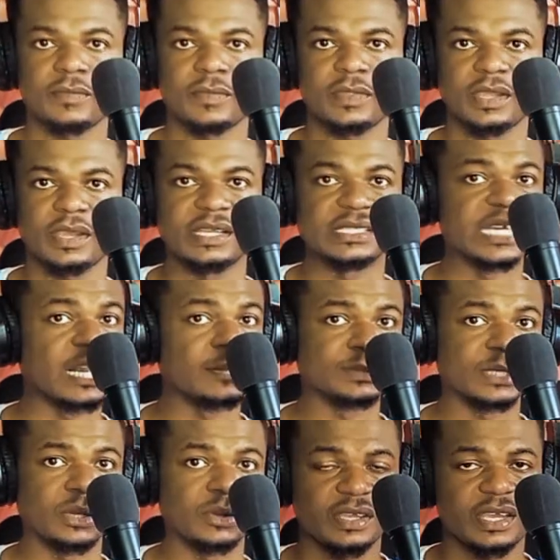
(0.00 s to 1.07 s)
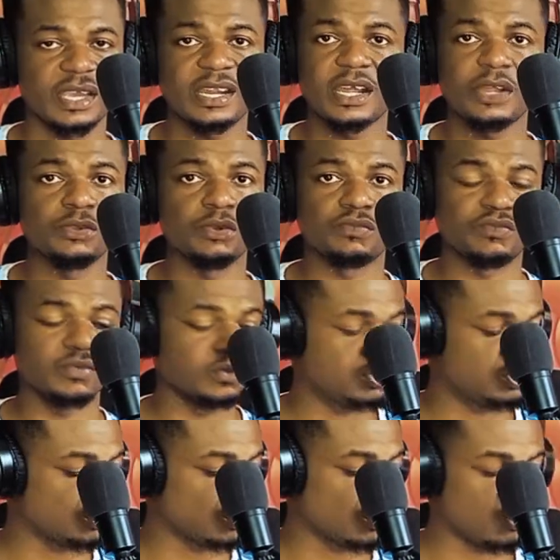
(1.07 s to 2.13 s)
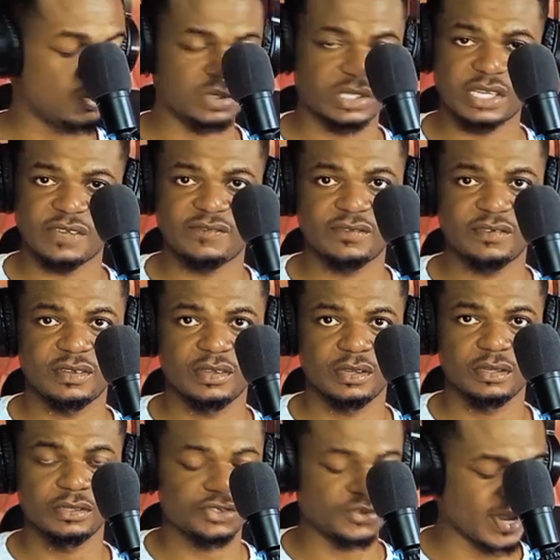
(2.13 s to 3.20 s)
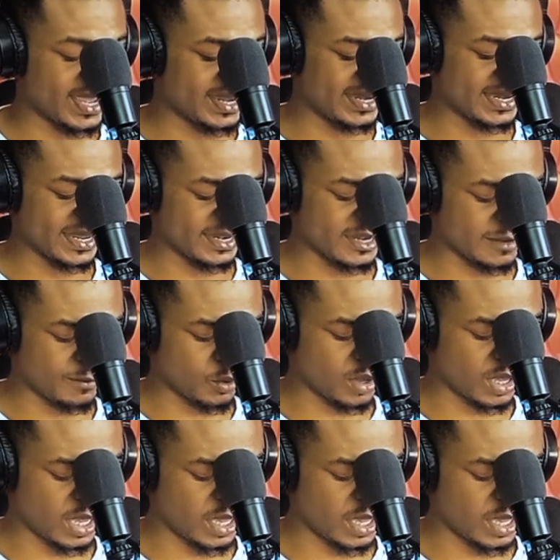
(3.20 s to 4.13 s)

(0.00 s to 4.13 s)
It helps a lot, either in your root or octave. Try and learn them. Okay,